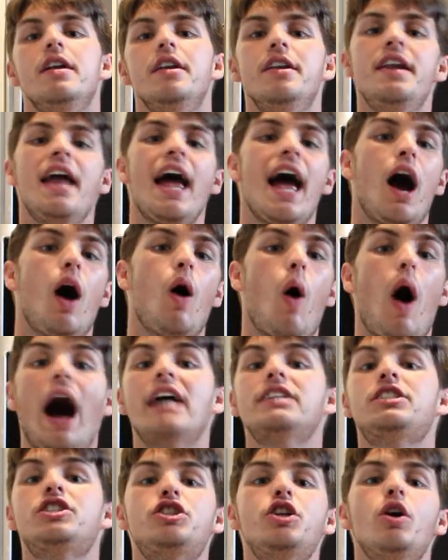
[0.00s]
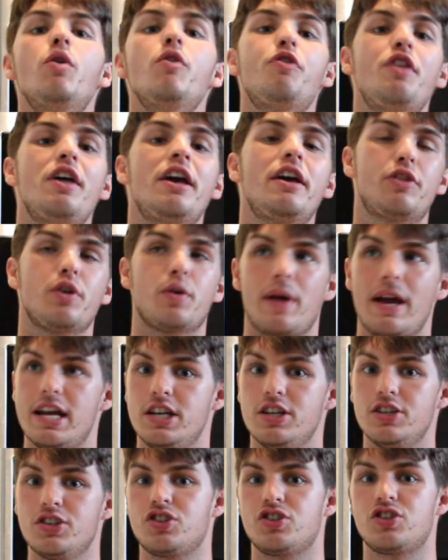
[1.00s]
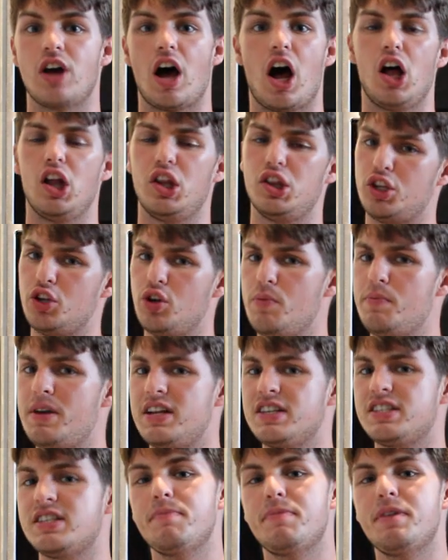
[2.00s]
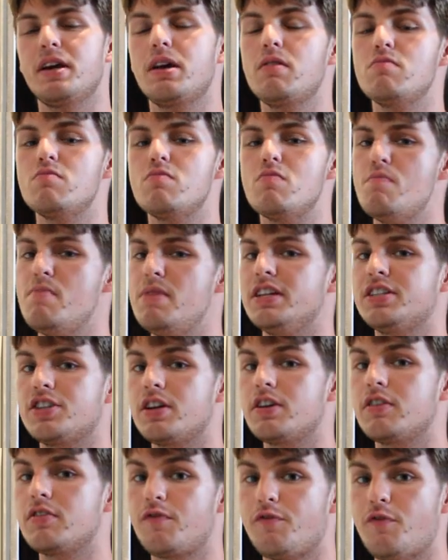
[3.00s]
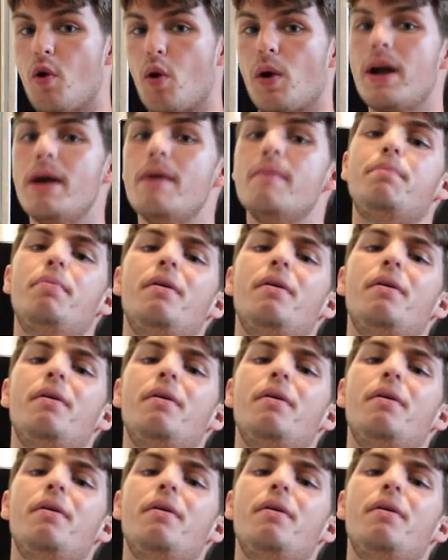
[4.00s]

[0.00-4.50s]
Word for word: Now, I still think there is a little bit of something missing for it,